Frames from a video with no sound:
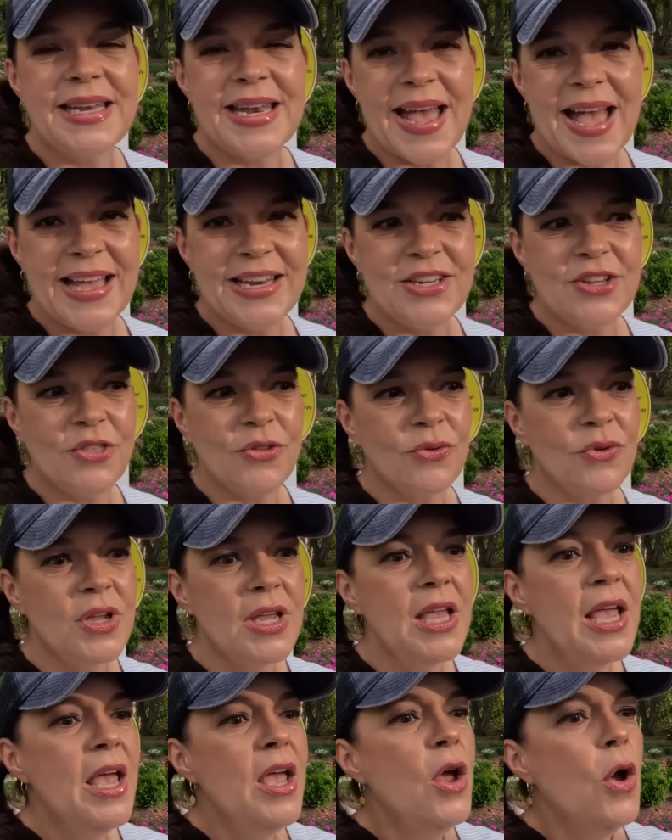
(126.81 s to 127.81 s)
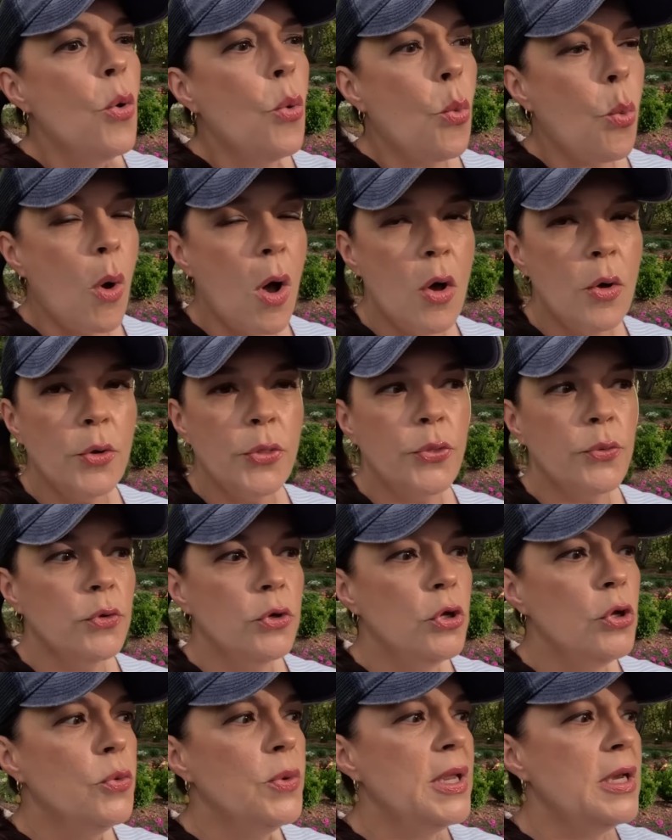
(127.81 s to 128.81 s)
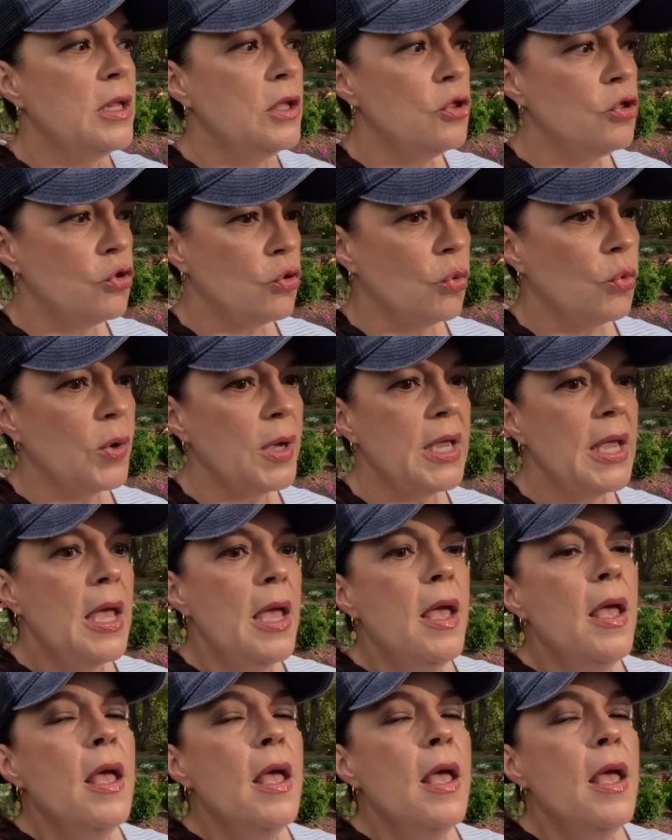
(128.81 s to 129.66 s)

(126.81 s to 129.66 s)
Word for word: 9 to 3, walk through and enjoy.